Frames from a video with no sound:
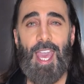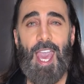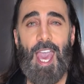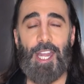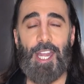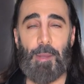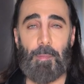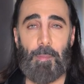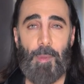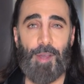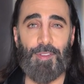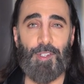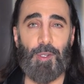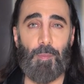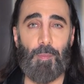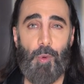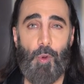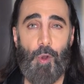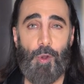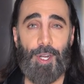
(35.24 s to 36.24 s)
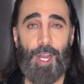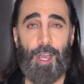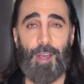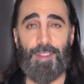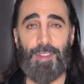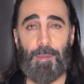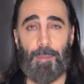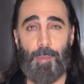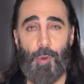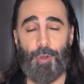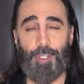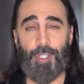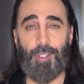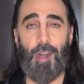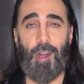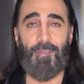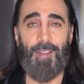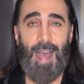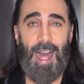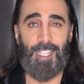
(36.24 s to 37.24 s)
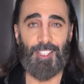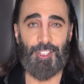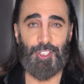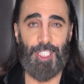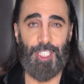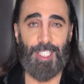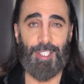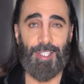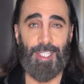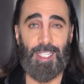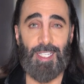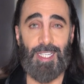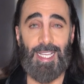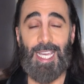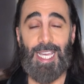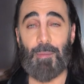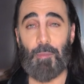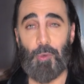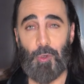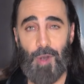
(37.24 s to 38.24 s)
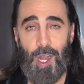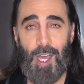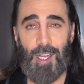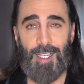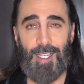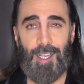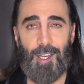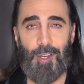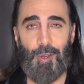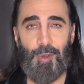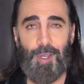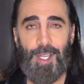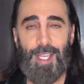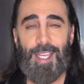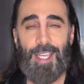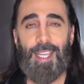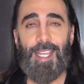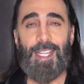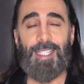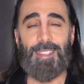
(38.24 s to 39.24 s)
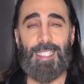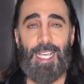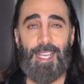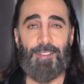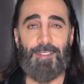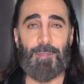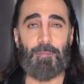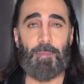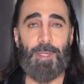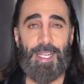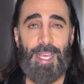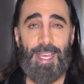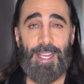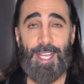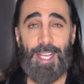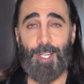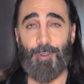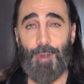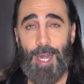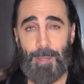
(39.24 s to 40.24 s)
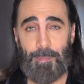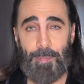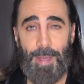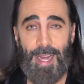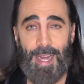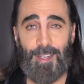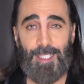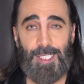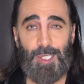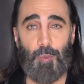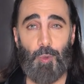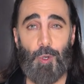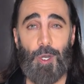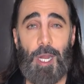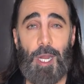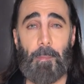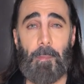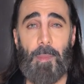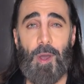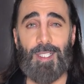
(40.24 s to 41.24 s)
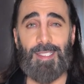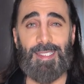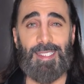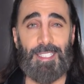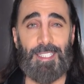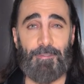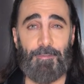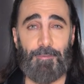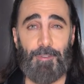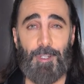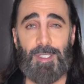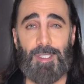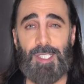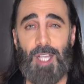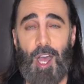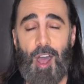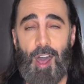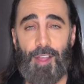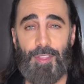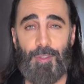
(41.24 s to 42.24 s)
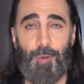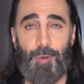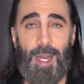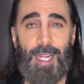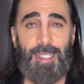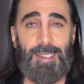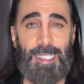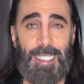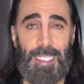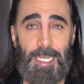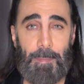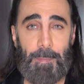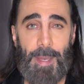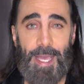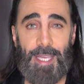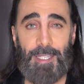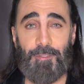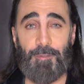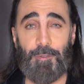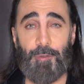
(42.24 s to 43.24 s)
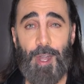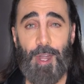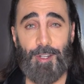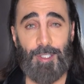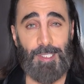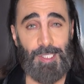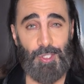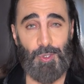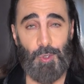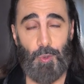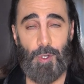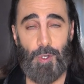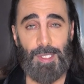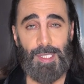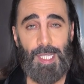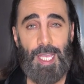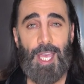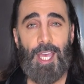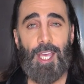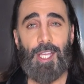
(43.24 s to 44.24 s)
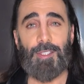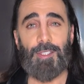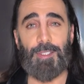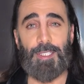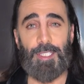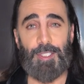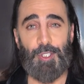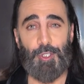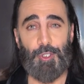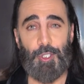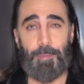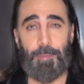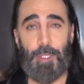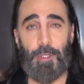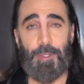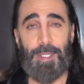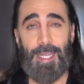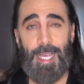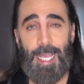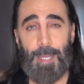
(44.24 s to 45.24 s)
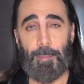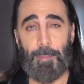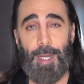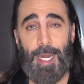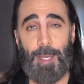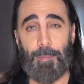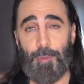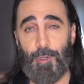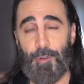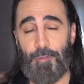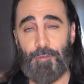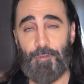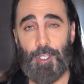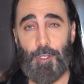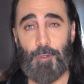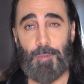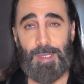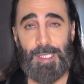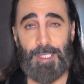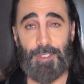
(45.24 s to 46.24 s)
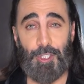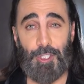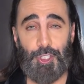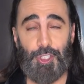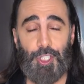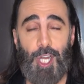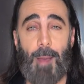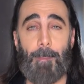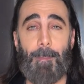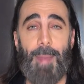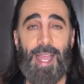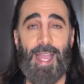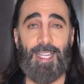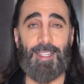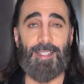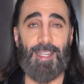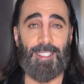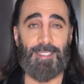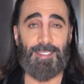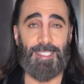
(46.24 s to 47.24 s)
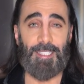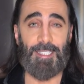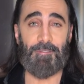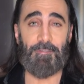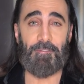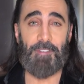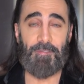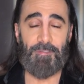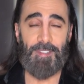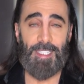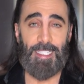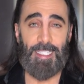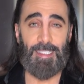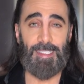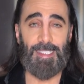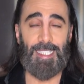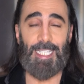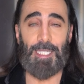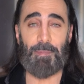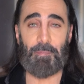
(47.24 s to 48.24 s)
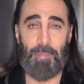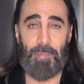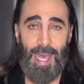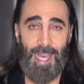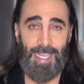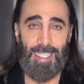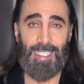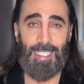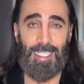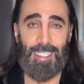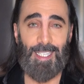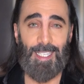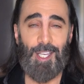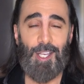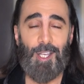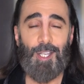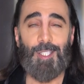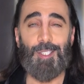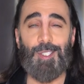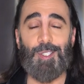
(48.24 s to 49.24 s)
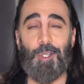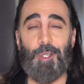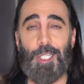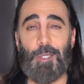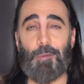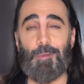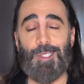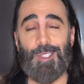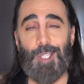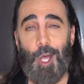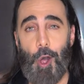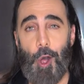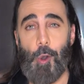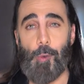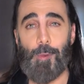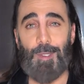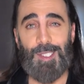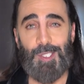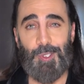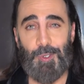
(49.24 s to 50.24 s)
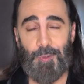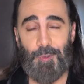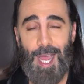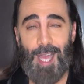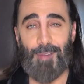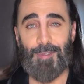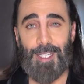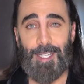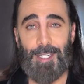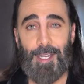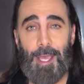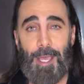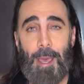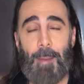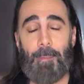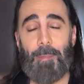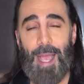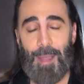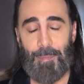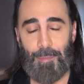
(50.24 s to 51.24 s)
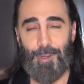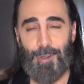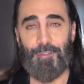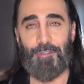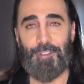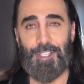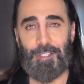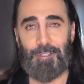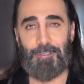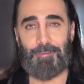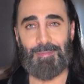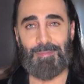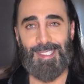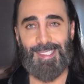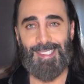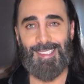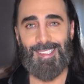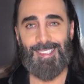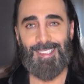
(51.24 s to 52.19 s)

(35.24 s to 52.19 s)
and a mother born on the border of Algeria and Morocco. David Benedic's grandparents were amongst the first authorized independent fragrance stores to distribute name brand perfumes in their shop back in 1950s in Paris, so he was always surrounded by perfumes.